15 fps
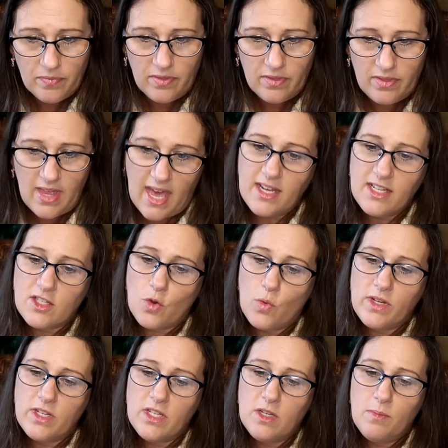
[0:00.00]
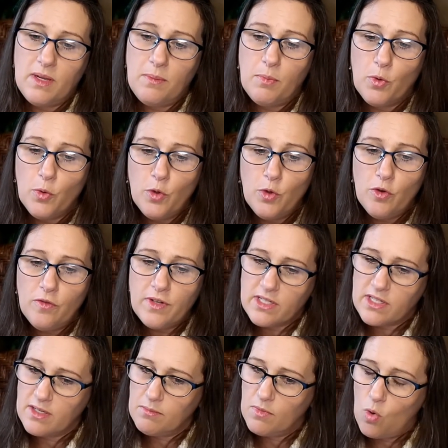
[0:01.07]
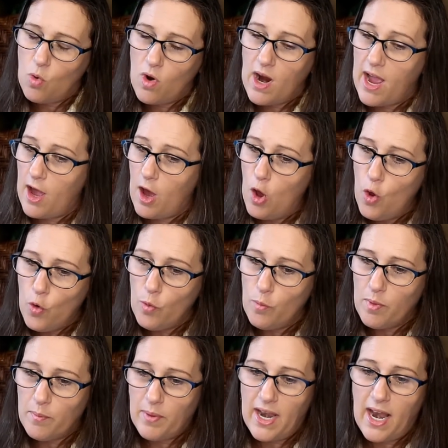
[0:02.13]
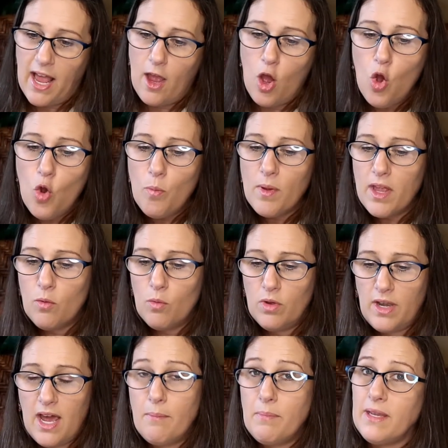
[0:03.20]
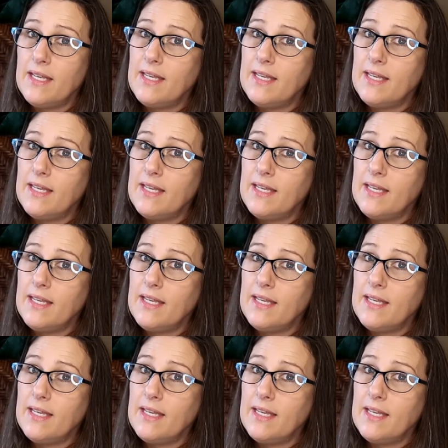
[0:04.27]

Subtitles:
that is going to be proved some more, I hope, but I hope it will not be